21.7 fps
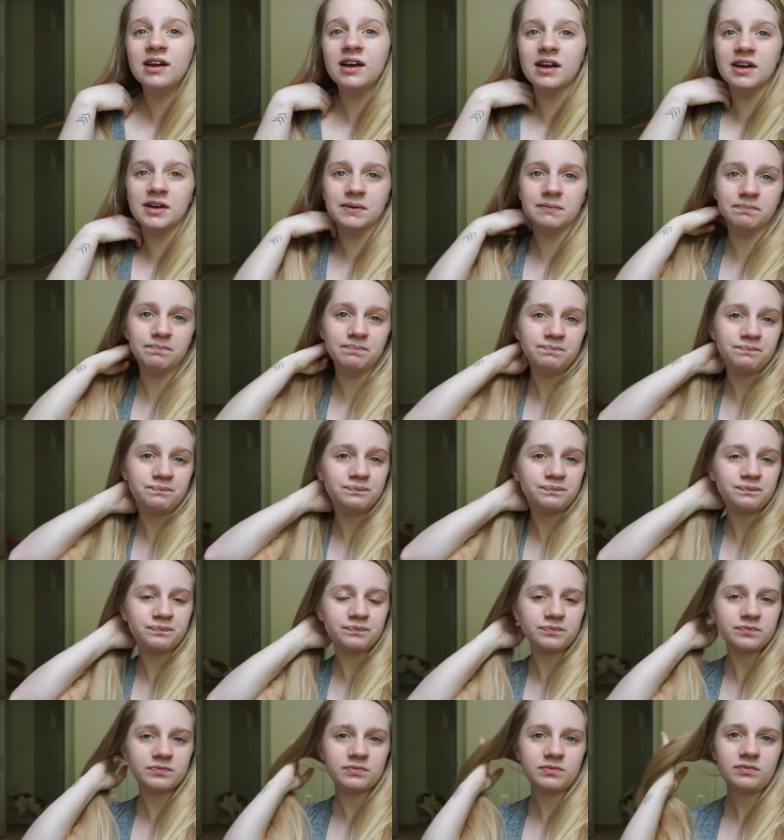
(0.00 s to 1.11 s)
Um,
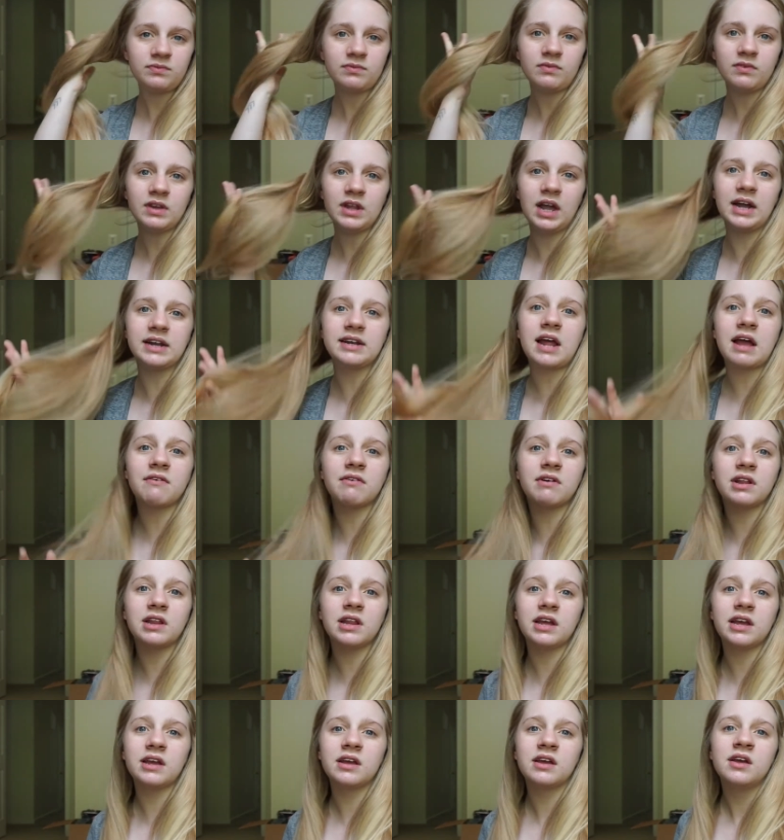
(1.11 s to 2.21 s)
I
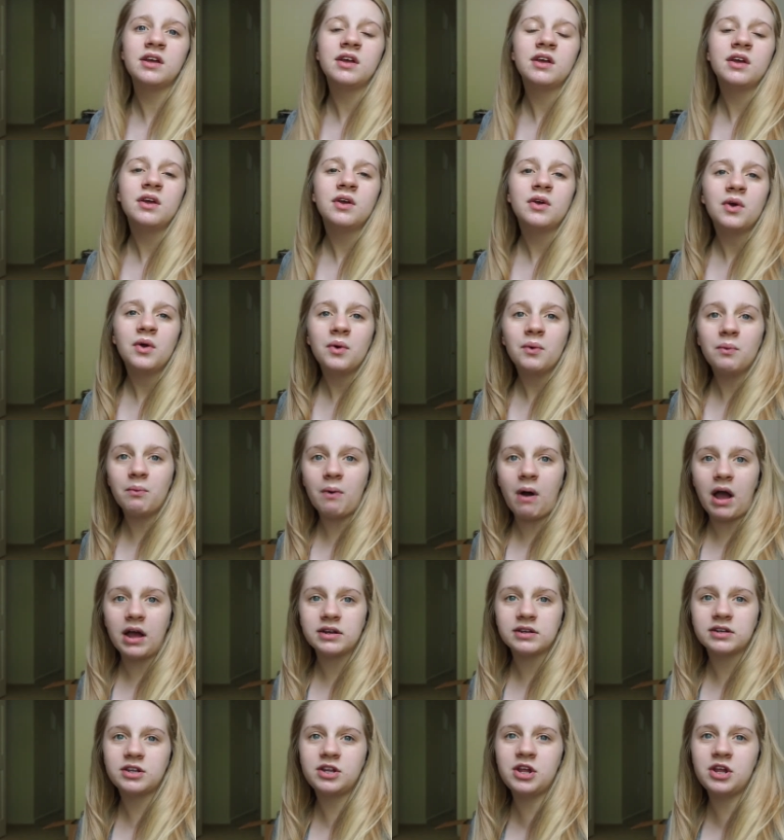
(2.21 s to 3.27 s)
definitely want